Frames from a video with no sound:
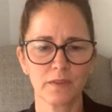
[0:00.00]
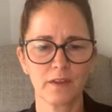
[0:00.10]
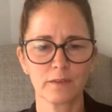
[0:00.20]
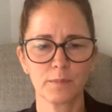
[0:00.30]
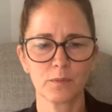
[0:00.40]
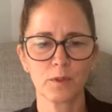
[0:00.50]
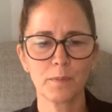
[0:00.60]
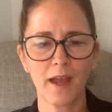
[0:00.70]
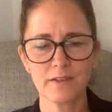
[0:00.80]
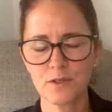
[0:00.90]
with us, but we were
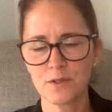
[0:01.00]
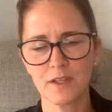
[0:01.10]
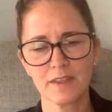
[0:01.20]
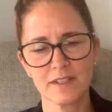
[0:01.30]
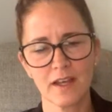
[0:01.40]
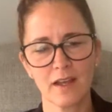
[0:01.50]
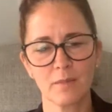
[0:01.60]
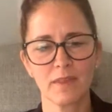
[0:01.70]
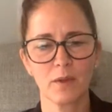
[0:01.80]
pastors at the time.